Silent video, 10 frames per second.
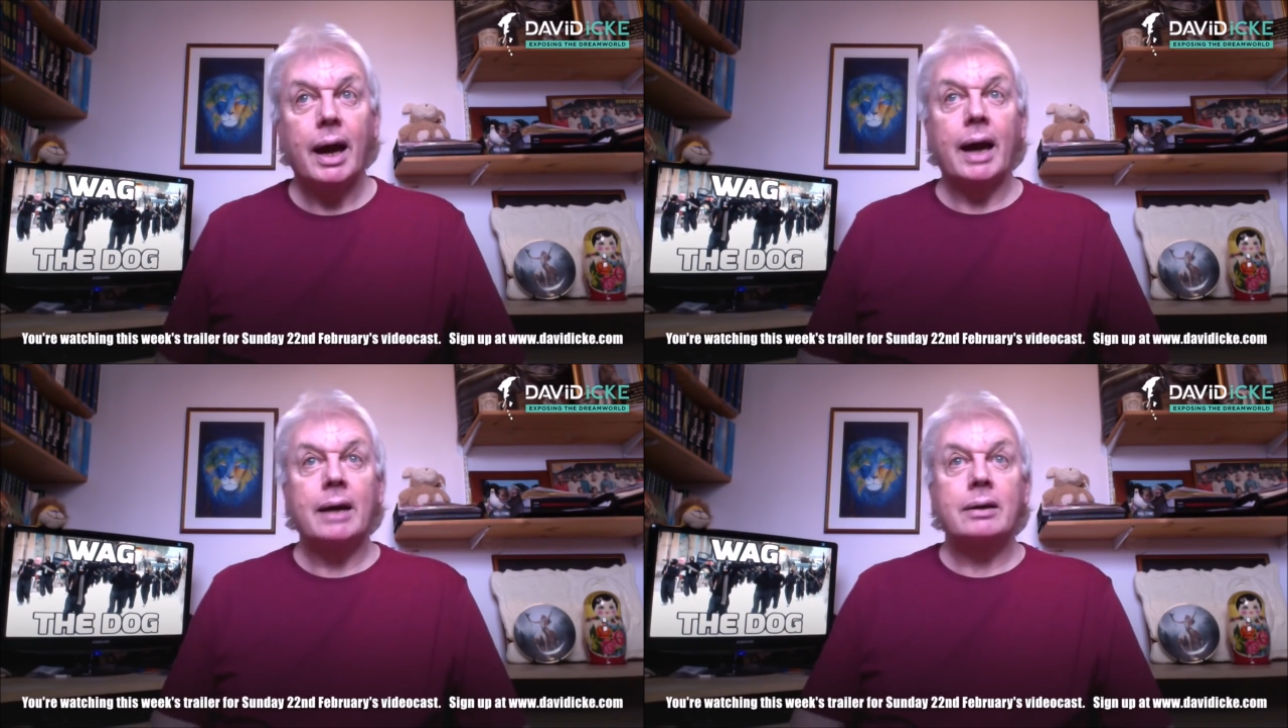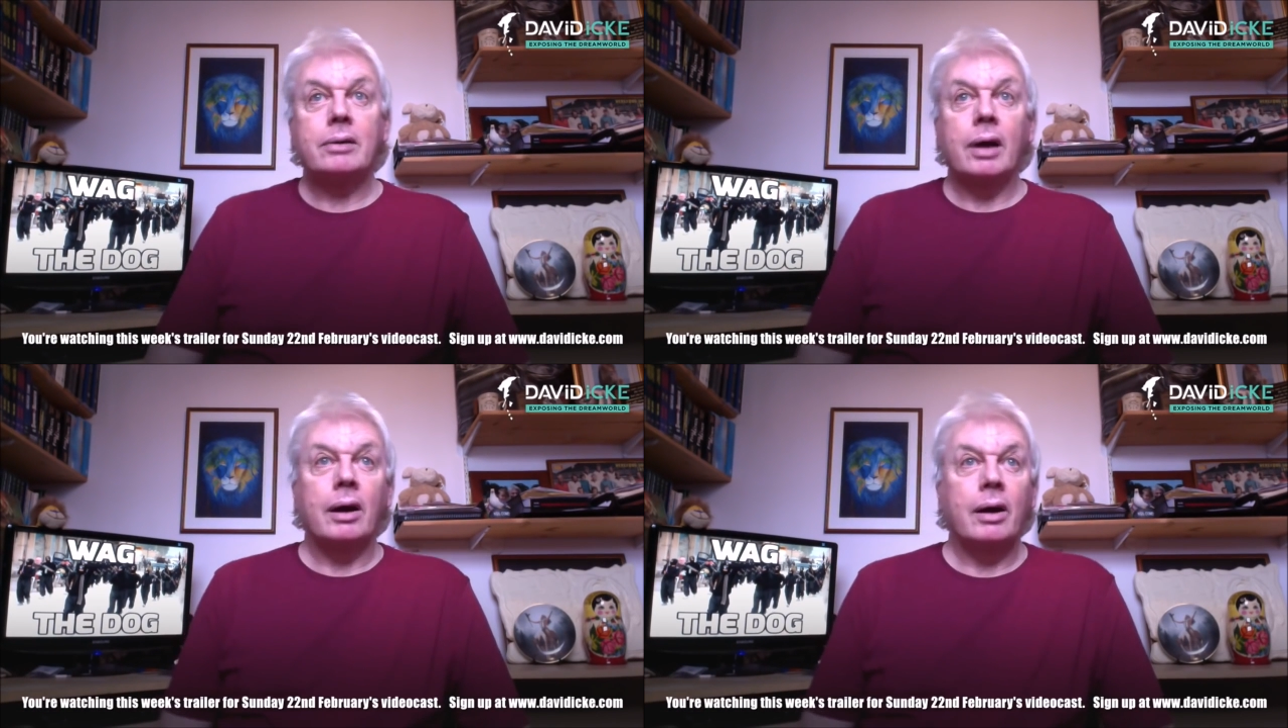
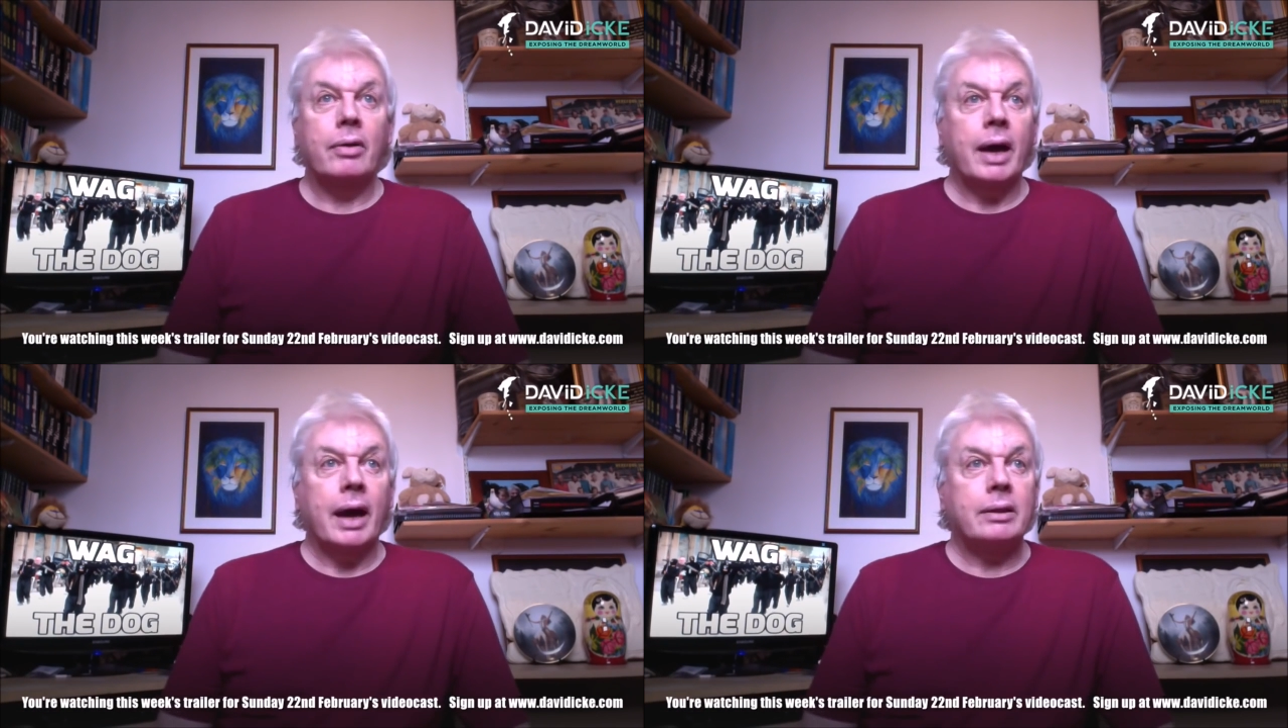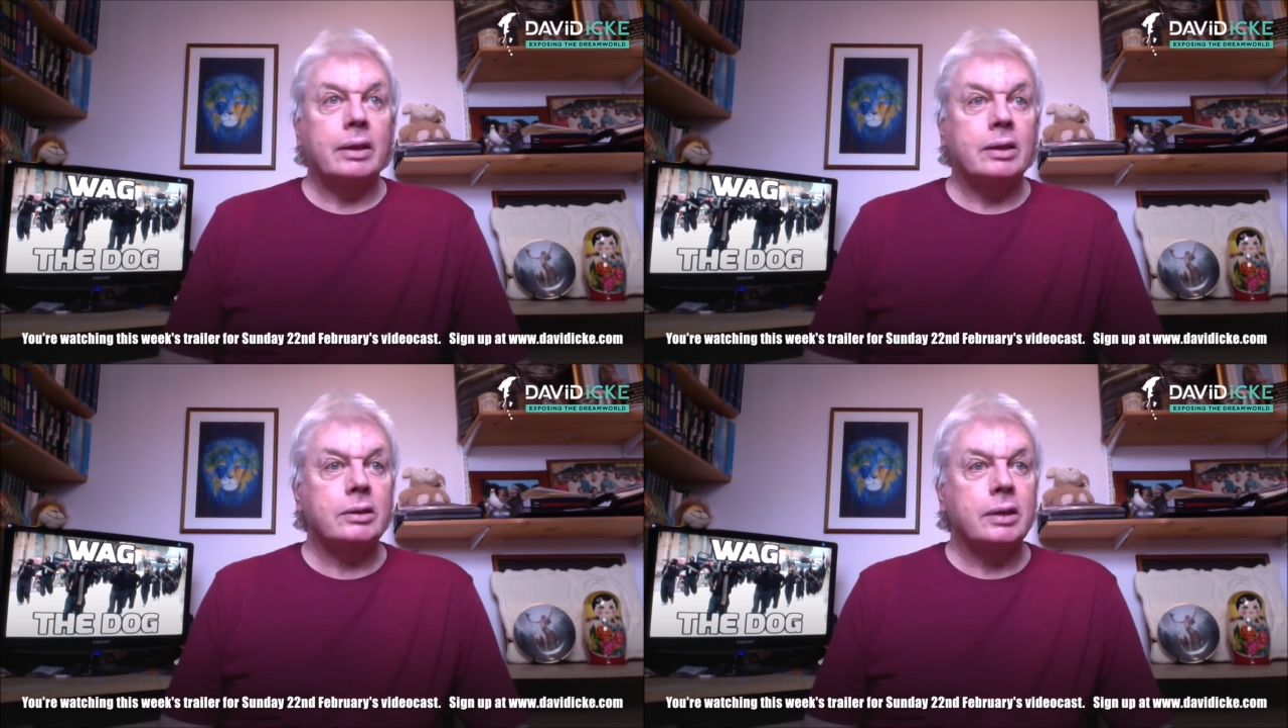And they had
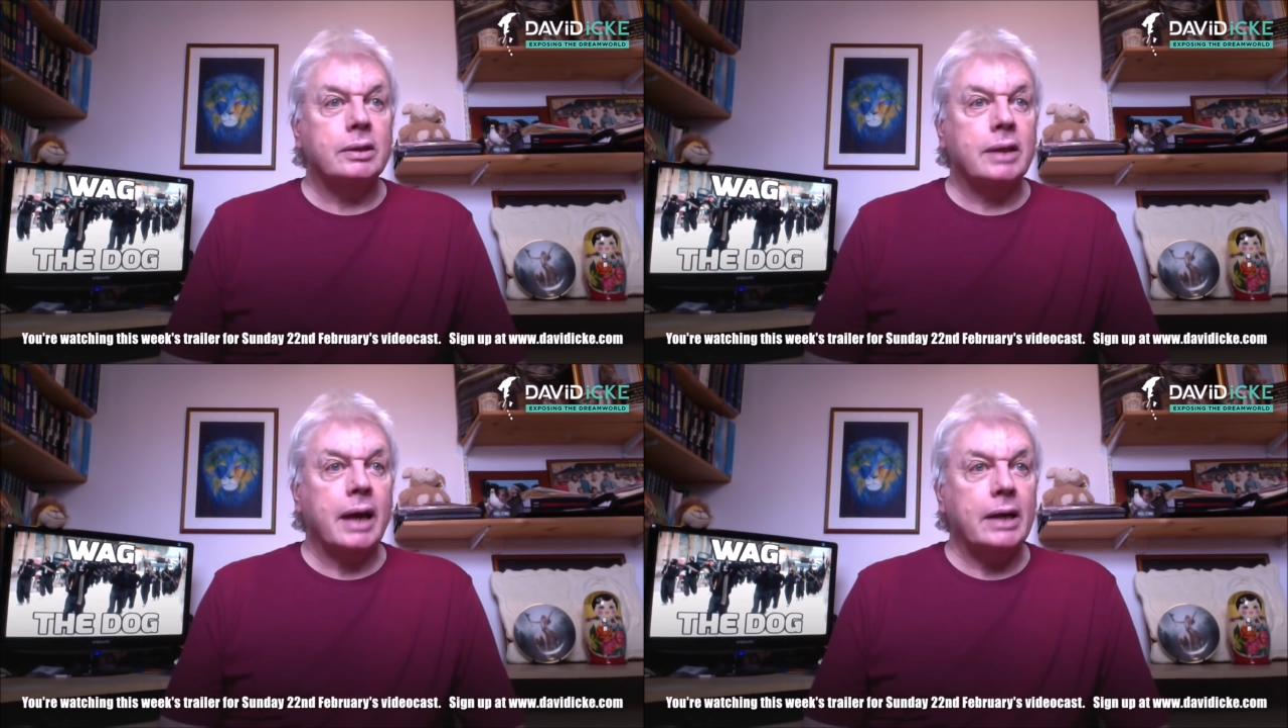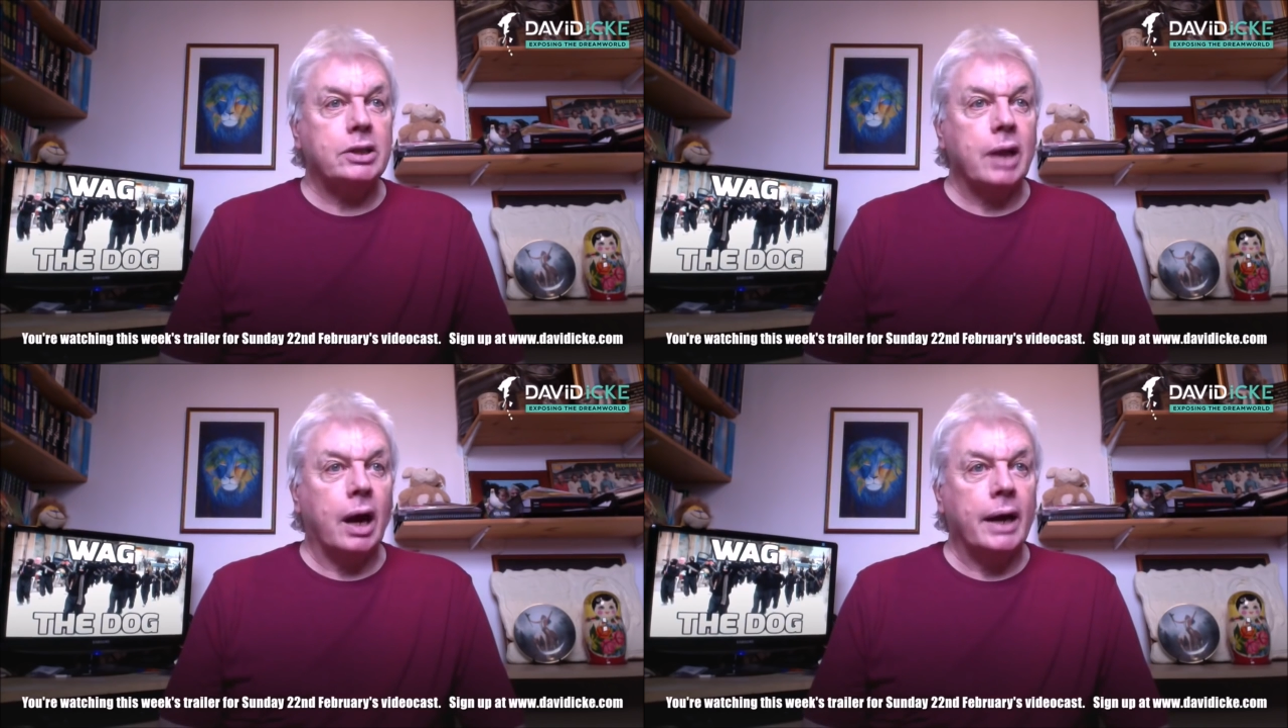this
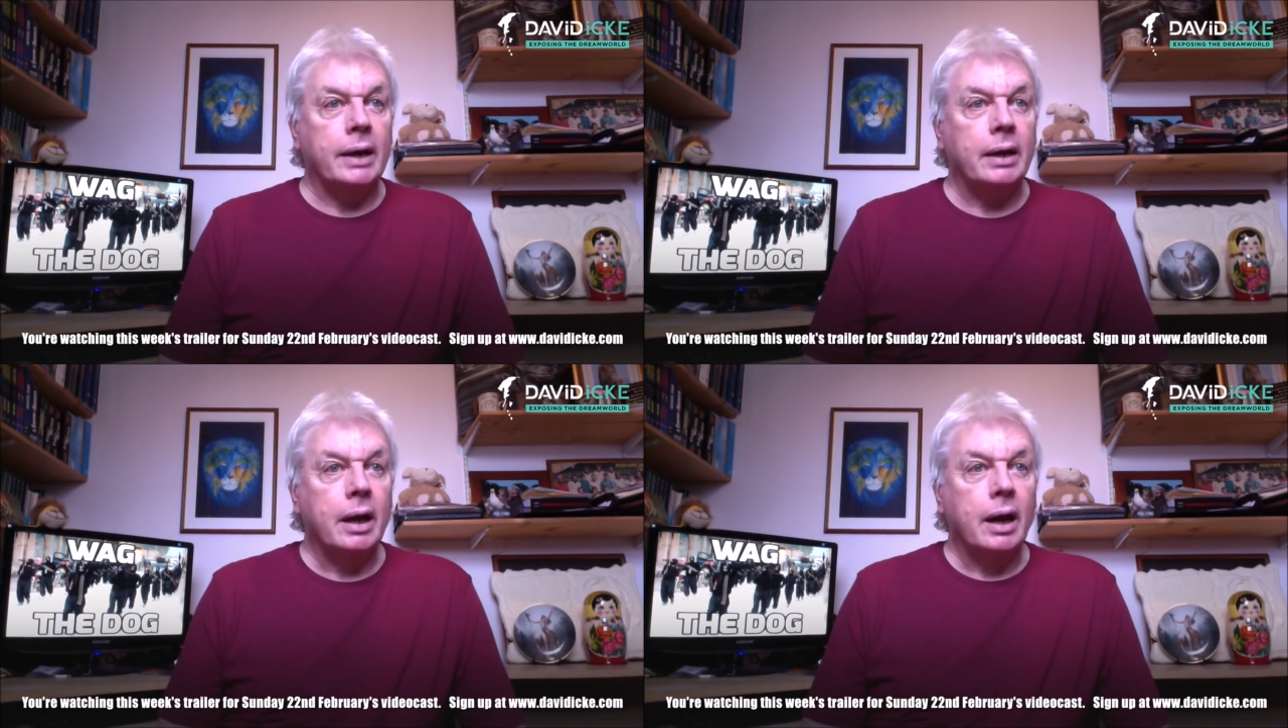catch line,